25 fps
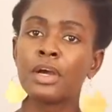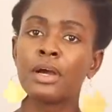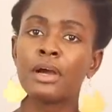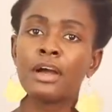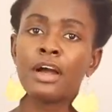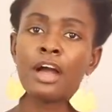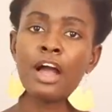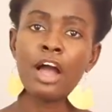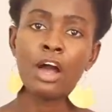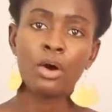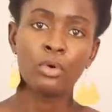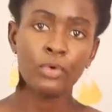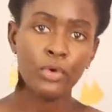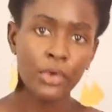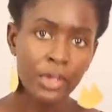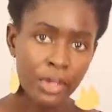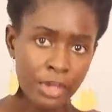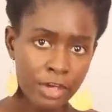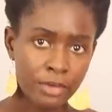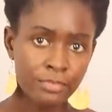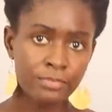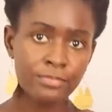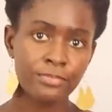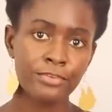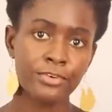
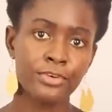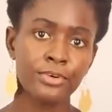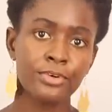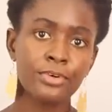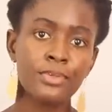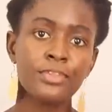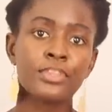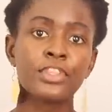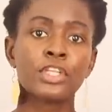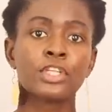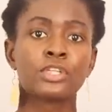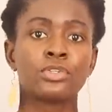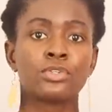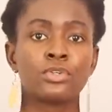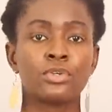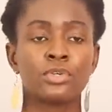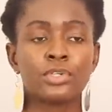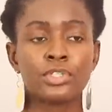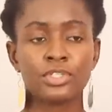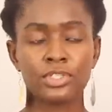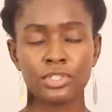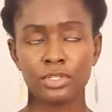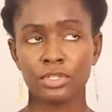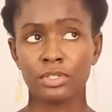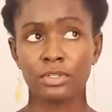However, the
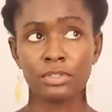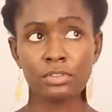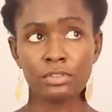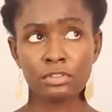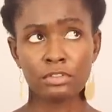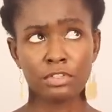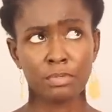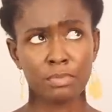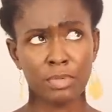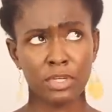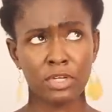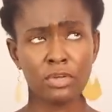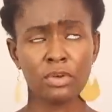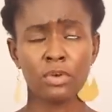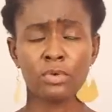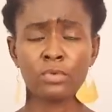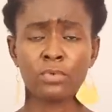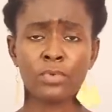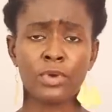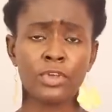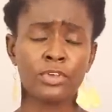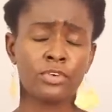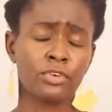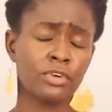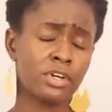doctor, depending on
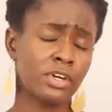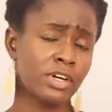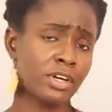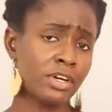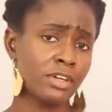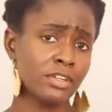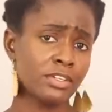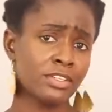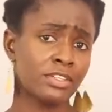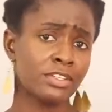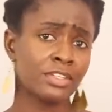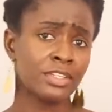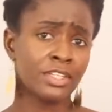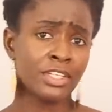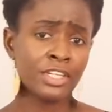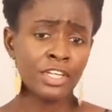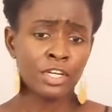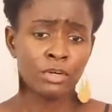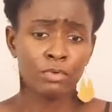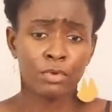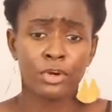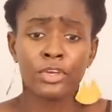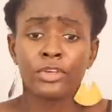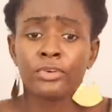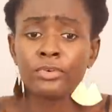where you're at,
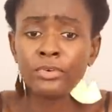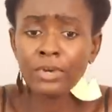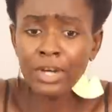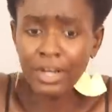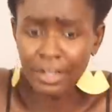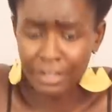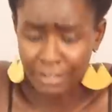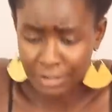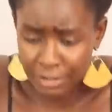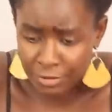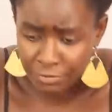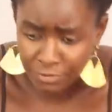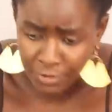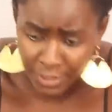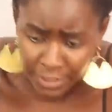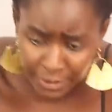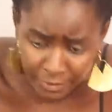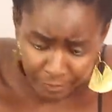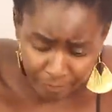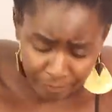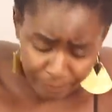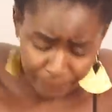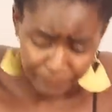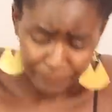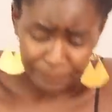where you are
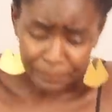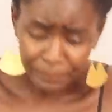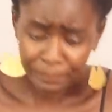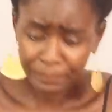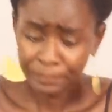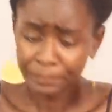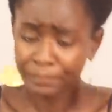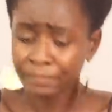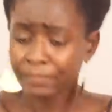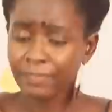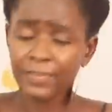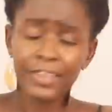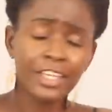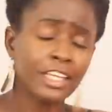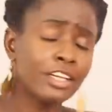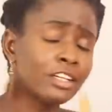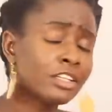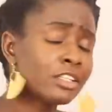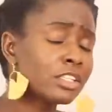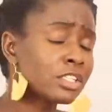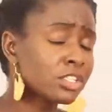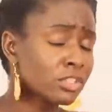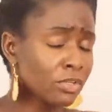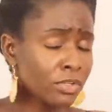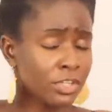living,
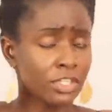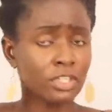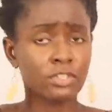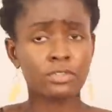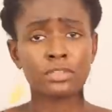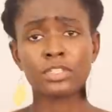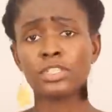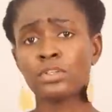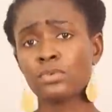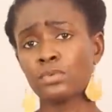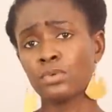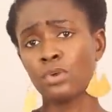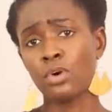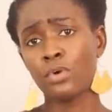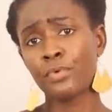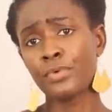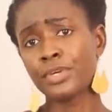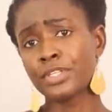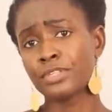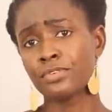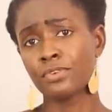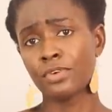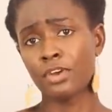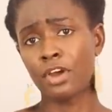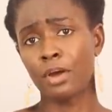so the doctor would
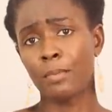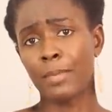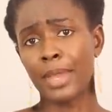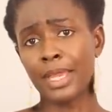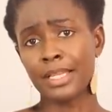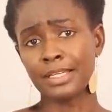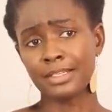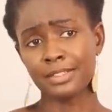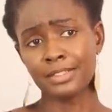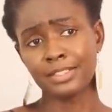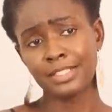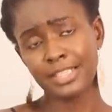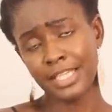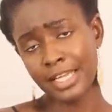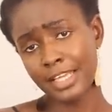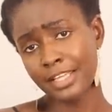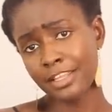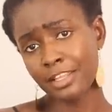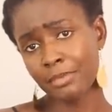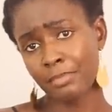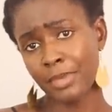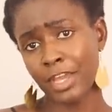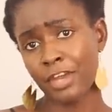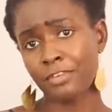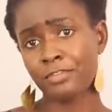always recommend take
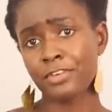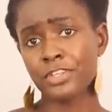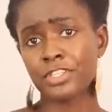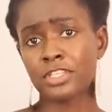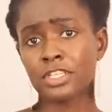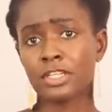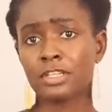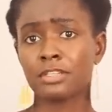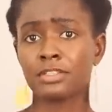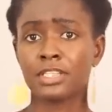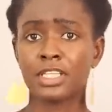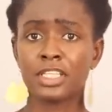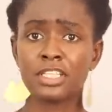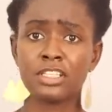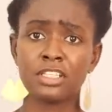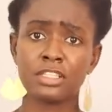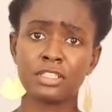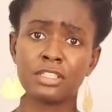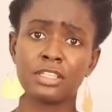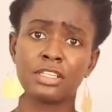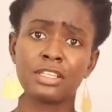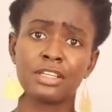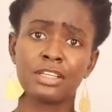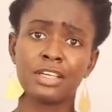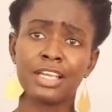them every single day
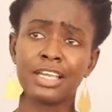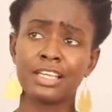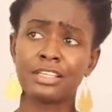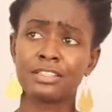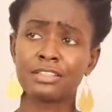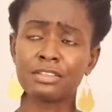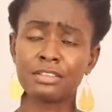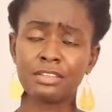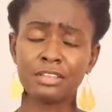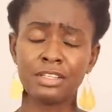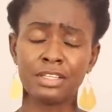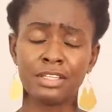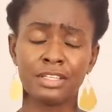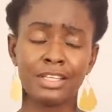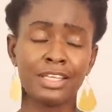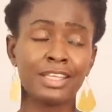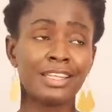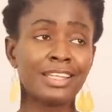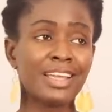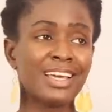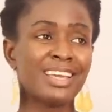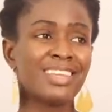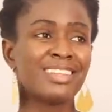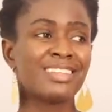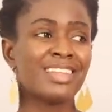just in case. In,
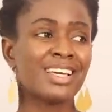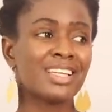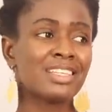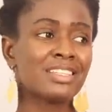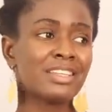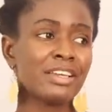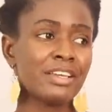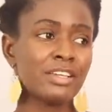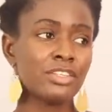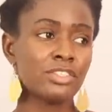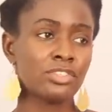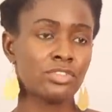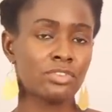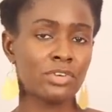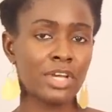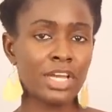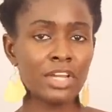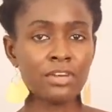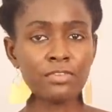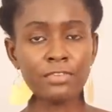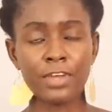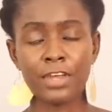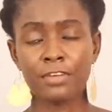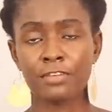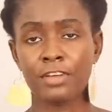in, the, in that case, you
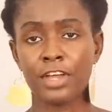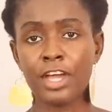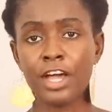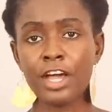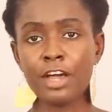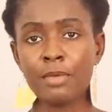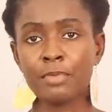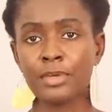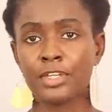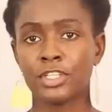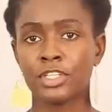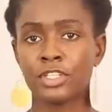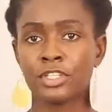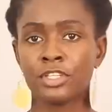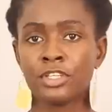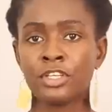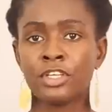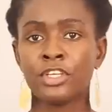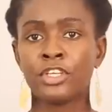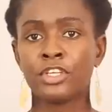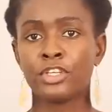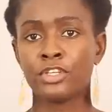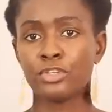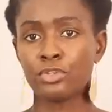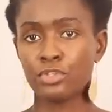kind of have a habit.
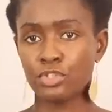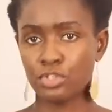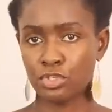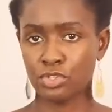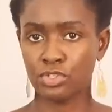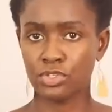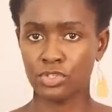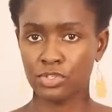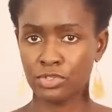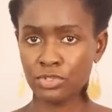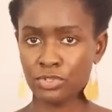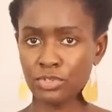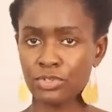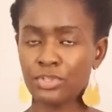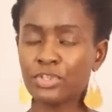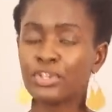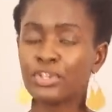You just